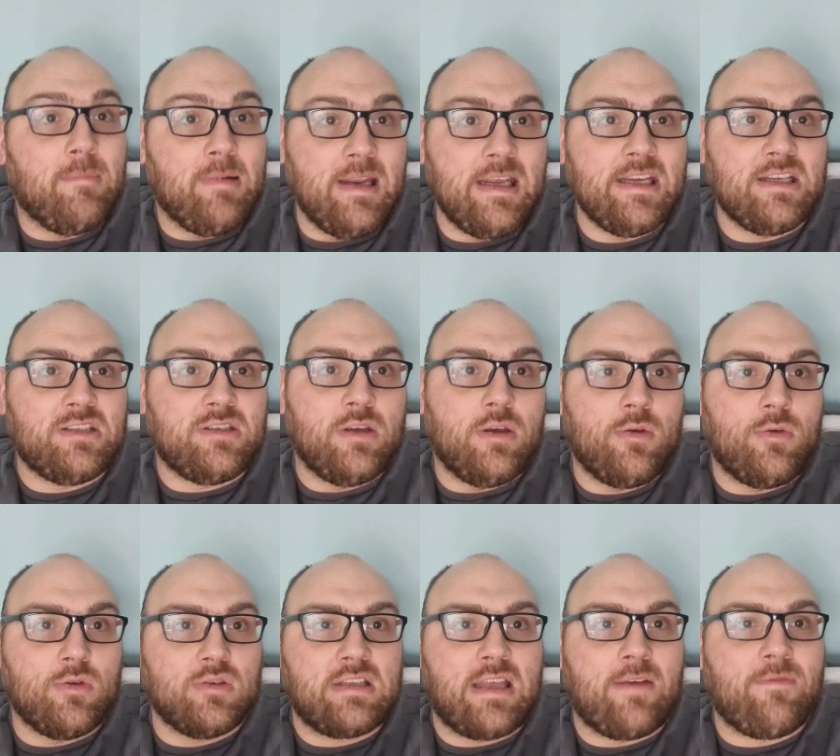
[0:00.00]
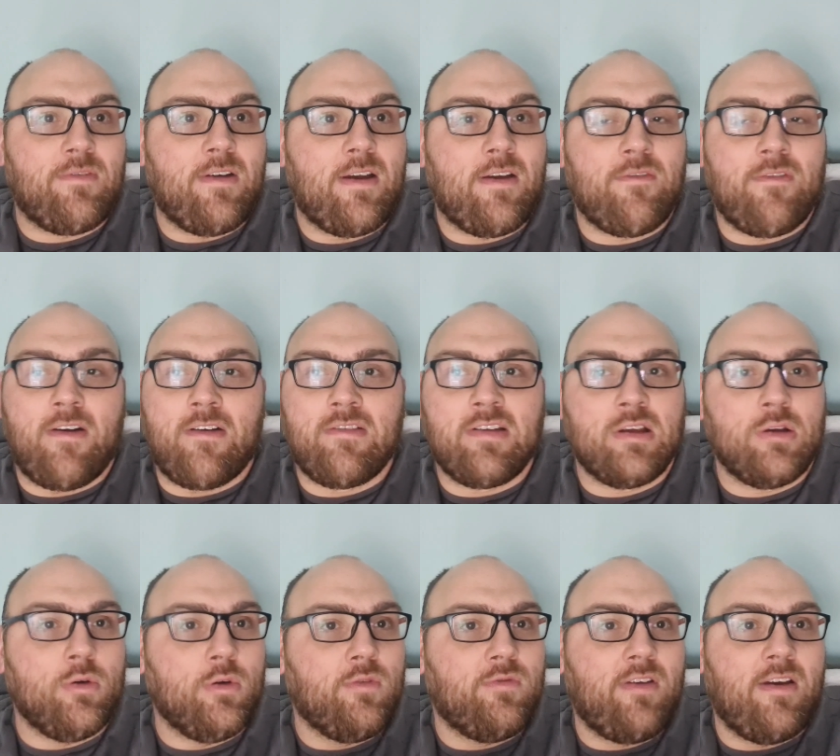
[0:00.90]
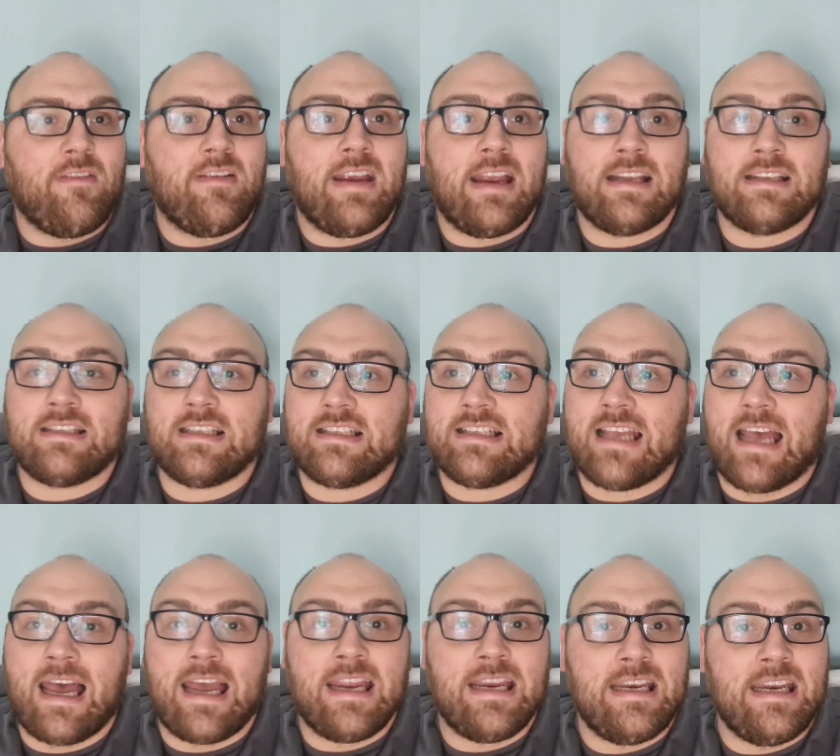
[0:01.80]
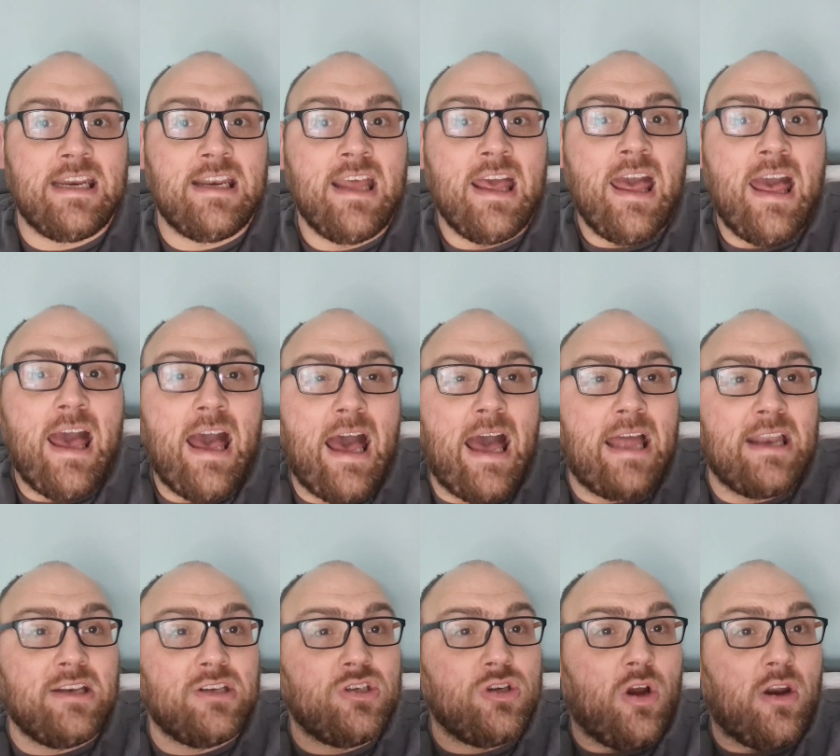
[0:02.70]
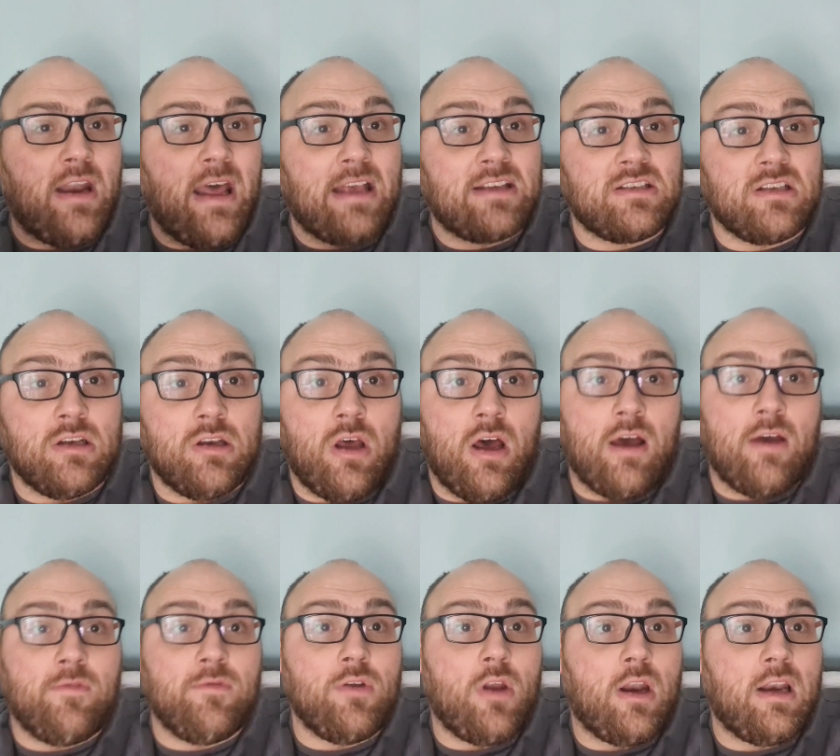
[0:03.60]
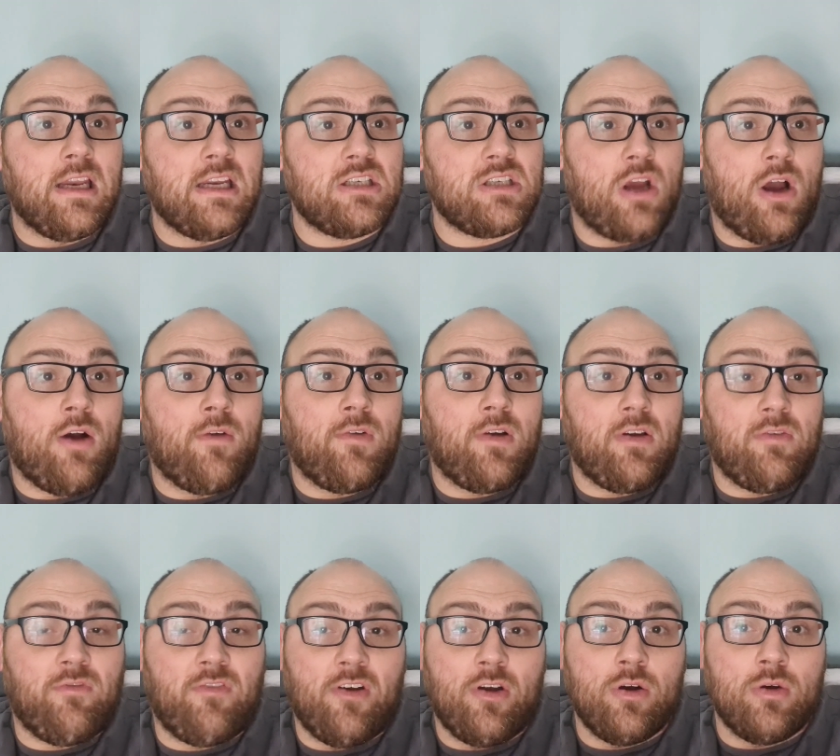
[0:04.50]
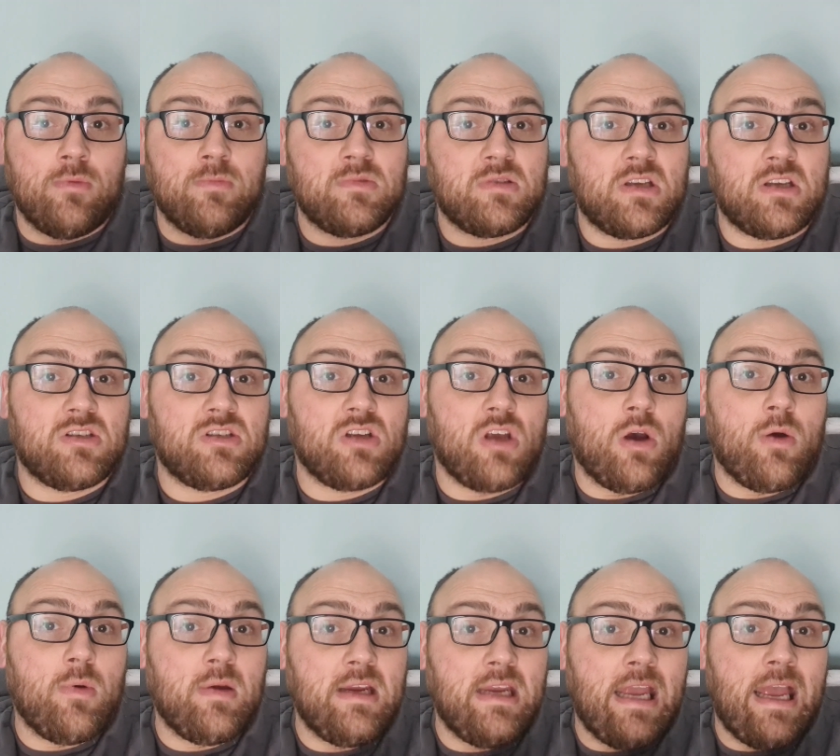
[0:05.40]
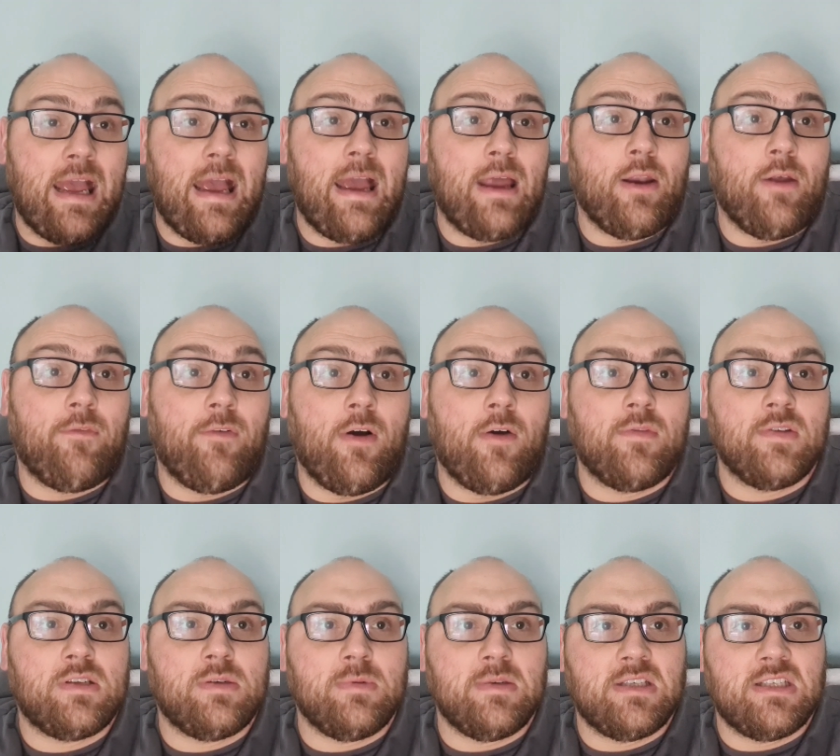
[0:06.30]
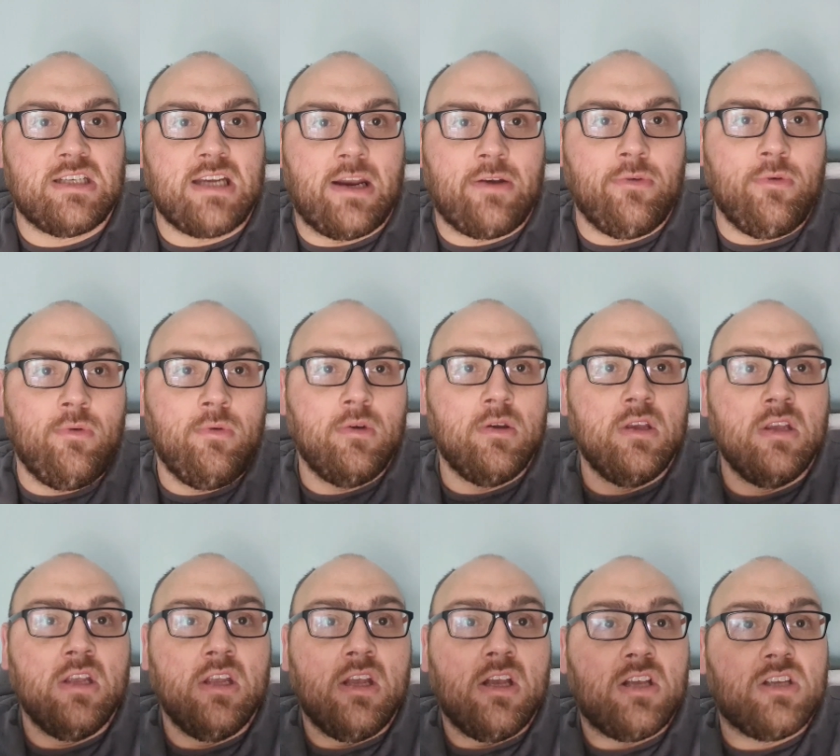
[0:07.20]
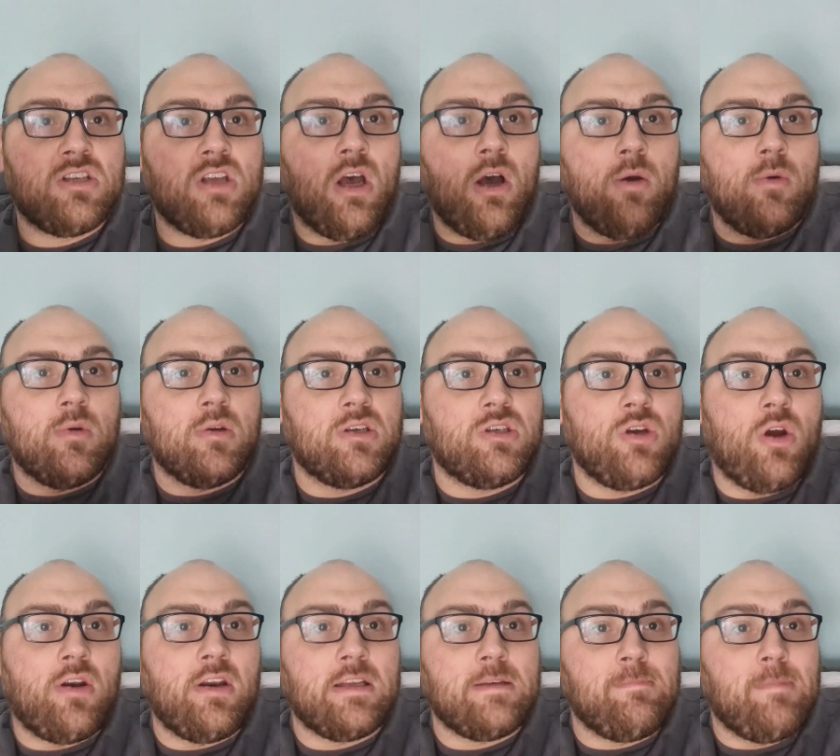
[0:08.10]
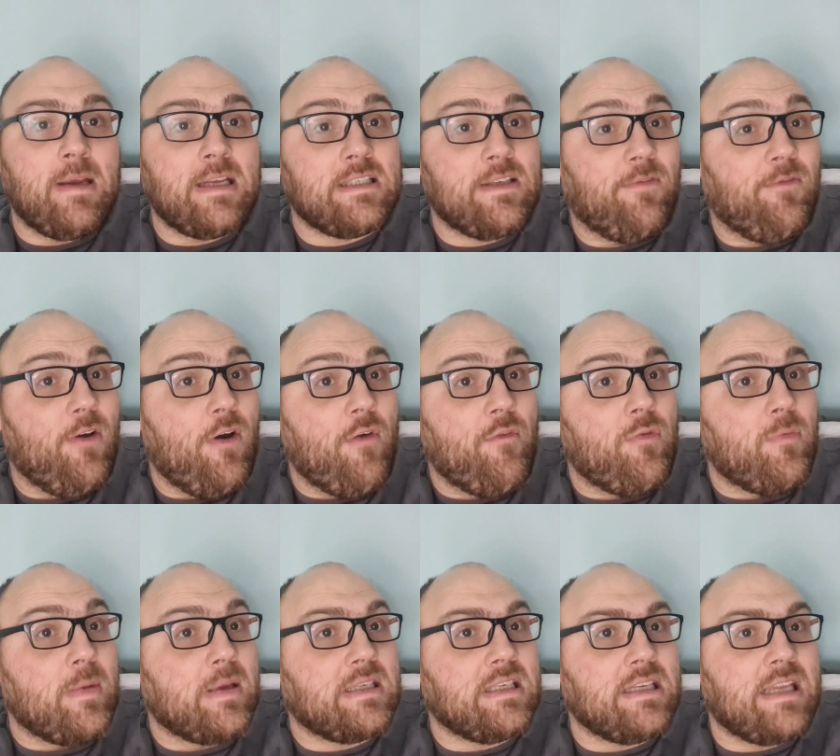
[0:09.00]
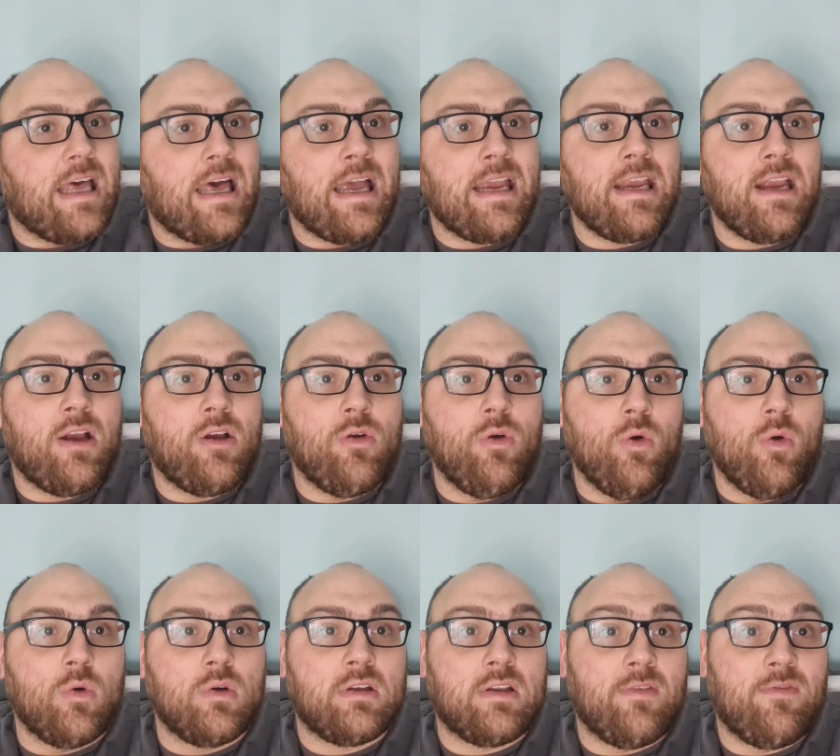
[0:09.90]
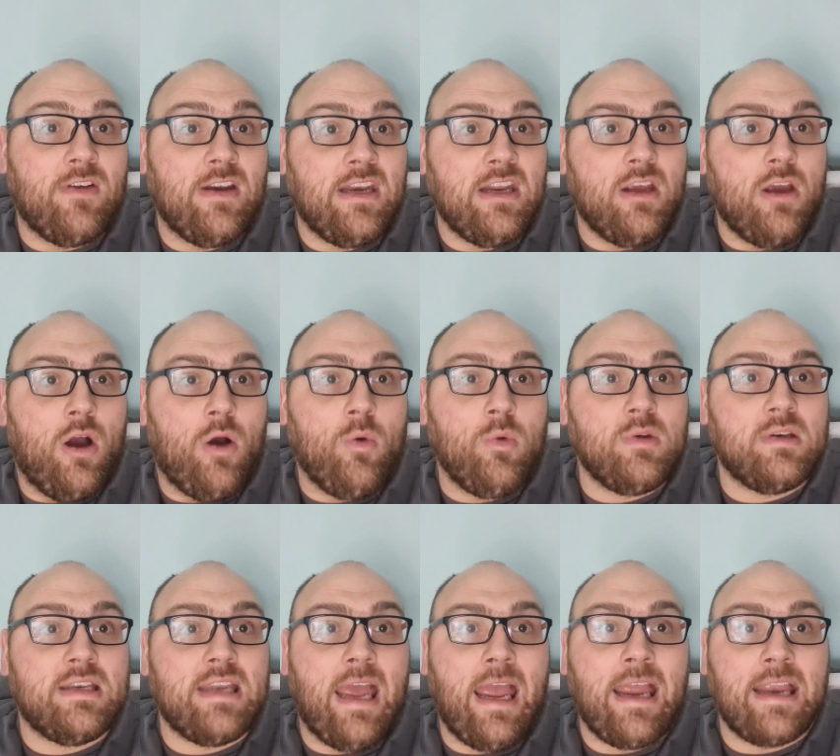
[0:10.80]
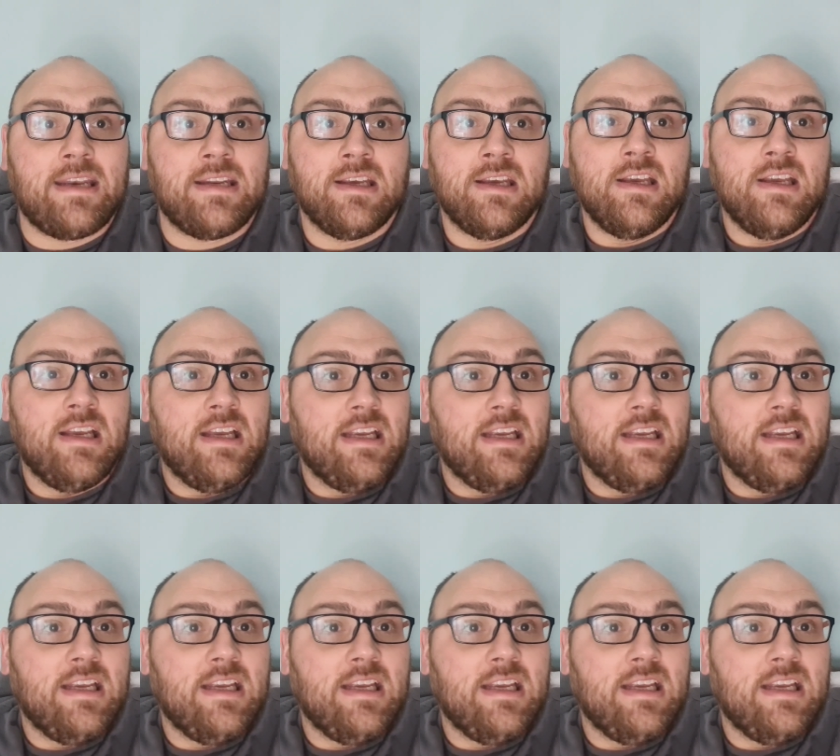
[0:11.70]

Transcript: please do, because they're very, very good, very entertaining. And John has a lot of knowledge of films. So yeah, head off over to his channel. So John has picked a film for me today called The Video Dead.